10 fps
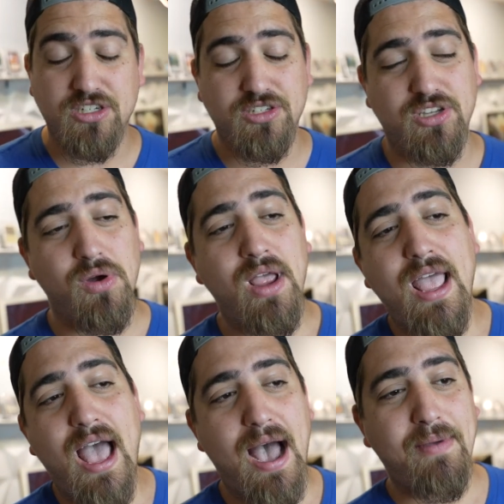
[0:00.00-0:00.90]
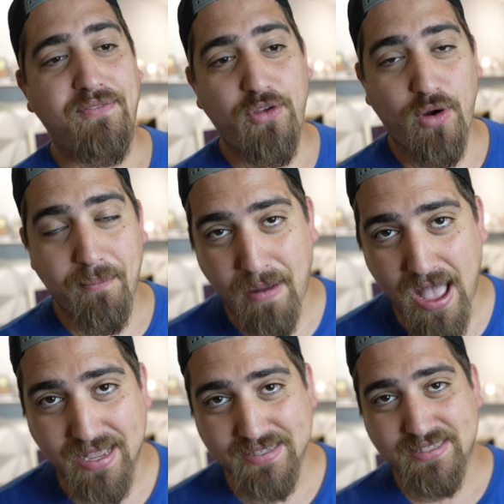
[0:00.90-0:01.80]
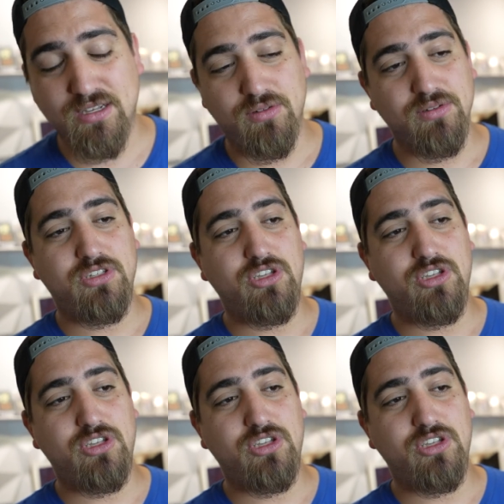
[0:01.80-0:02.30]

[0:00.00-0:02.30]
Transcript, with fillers: And so if you are buying singles,